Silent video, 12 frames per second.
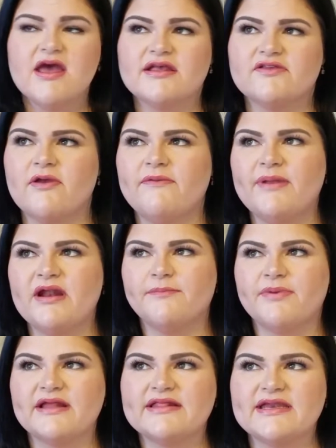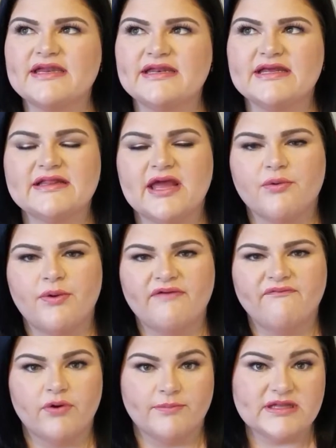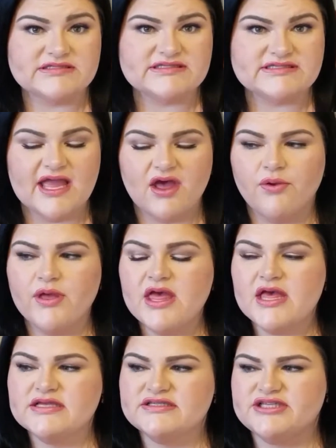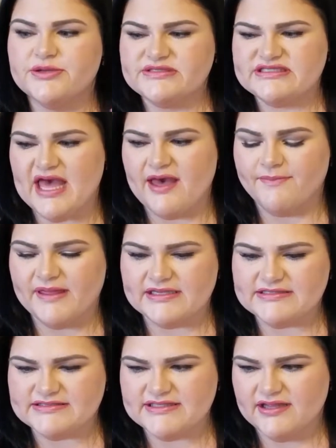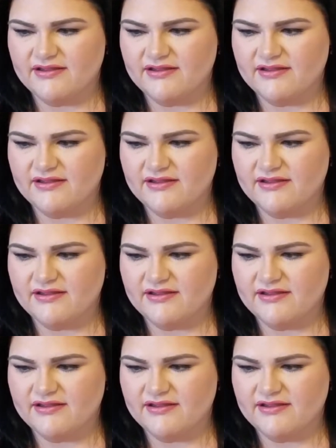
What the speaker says: So I've been on Brightline Eating like 4 months now. So it's happened